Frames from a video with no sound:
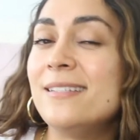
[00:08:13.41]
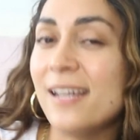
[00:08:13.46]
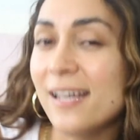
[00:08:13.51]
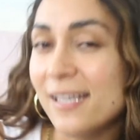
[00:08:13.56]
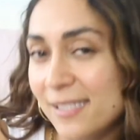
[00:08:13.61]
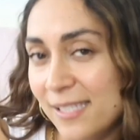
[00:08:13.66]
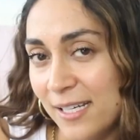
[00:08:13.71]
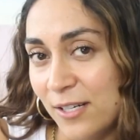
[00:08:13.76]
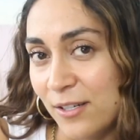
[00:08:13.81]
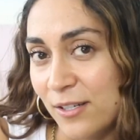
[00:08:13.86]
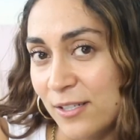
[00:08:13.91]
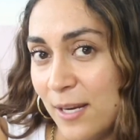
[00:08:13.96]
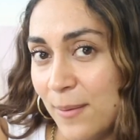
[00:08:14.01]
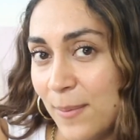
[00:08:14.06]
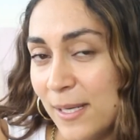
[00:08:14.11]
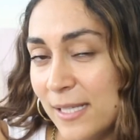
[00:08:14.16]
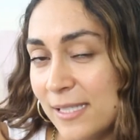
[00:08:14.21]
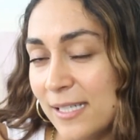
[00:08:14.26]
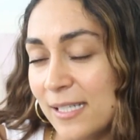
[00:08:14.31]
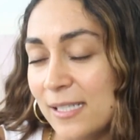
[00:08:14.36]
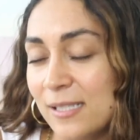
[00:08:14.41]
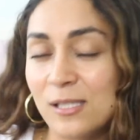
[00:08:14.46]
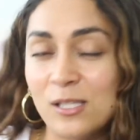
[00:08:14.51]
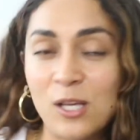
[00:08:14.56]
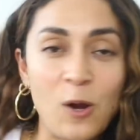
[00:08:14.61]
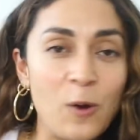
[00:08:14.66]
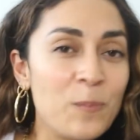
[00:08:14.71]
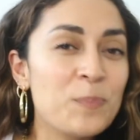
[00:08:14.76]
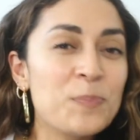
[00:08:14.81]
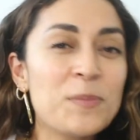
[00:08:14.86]
doesn't irritate my skin. So
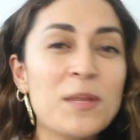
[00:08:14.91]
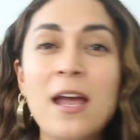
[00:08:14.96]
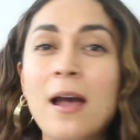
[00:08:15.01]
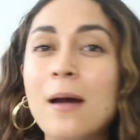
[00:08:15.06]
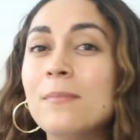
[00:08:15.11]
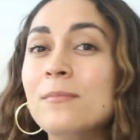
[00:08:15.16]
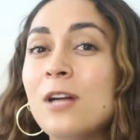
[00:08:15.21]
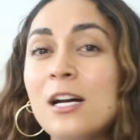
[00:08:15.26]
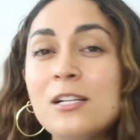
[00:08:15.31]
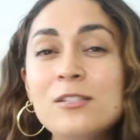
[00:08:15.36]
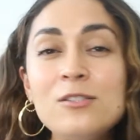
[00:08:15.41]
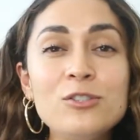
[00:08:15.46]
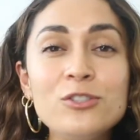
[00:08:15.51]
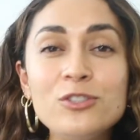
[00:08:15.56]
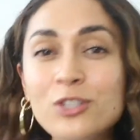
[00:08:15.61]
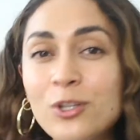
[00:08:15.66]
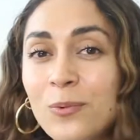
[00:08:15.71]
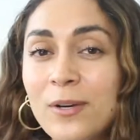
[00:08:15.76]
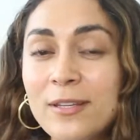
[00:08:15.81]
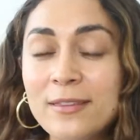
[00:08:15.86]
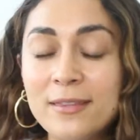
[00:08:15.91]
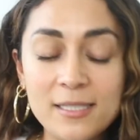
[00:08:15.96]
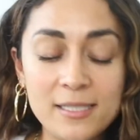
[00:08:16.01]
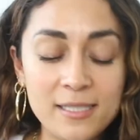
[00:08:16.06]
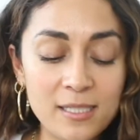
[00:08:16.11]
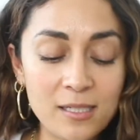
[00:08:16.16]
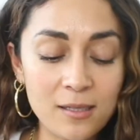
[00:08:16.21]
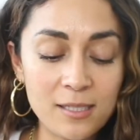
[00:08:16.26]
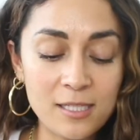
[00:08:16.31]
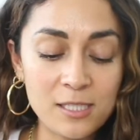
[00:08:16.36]
I'm not too sure what the
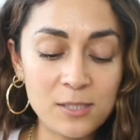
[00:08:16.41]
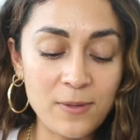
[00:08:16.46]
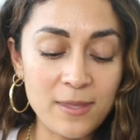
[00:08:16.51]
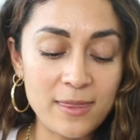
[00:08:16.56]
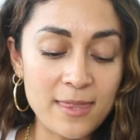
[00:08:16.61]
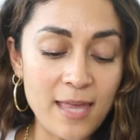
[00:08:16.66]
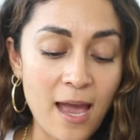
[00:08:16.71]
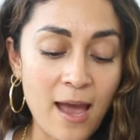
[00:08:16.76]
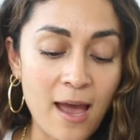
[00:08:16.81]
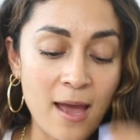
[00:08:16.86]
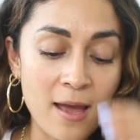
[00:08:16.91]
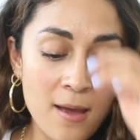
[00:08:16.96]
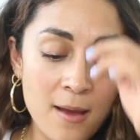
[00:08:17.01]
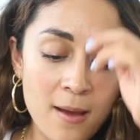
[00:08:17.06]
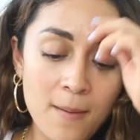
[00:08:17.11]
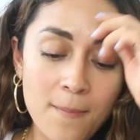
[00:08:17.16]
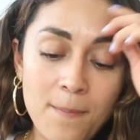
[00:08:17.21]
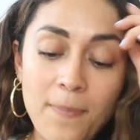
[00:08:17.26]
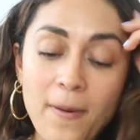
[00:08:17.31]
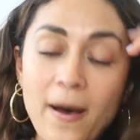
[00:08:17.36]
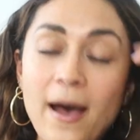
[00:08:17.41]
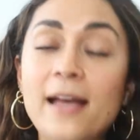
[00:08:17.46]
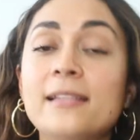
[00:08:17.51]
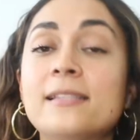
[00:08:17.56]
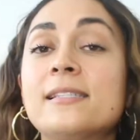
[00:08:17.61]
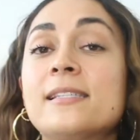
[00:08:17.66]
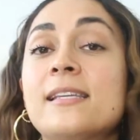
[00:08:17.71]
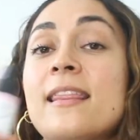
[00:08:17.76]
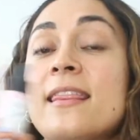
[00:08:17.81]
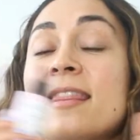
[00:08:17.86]
deal is with that,
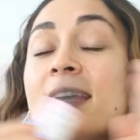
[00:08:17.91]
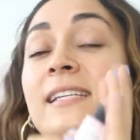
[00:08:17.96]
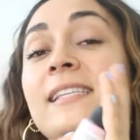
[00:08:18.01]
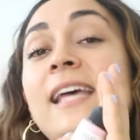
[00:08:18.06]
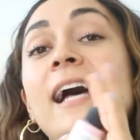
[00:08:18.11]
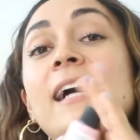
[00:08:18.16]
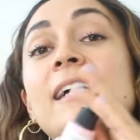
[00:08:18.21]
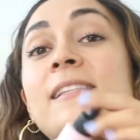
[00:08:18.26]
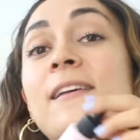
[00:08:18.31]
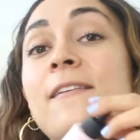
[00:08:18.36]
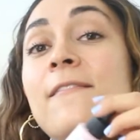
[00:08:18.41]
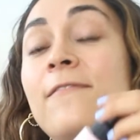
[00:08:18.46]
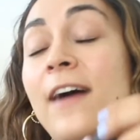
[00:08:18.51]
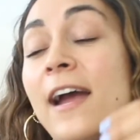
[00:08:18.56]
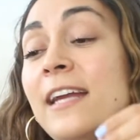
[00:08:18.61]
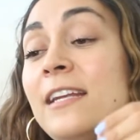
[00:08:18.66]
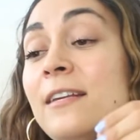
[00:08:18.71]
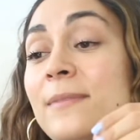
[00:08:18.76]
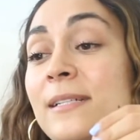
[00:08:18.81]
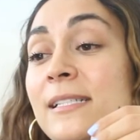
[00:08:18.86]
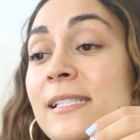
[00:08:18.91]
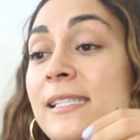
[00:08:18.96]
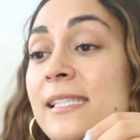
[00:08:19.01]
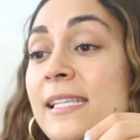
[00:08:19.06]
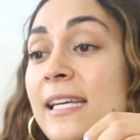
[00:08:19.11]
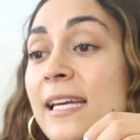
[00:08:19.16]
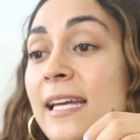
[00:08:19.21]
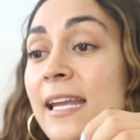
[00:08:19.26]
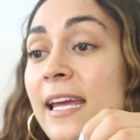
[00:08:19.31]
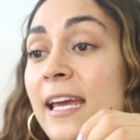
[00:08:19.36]
but this has vitamin C in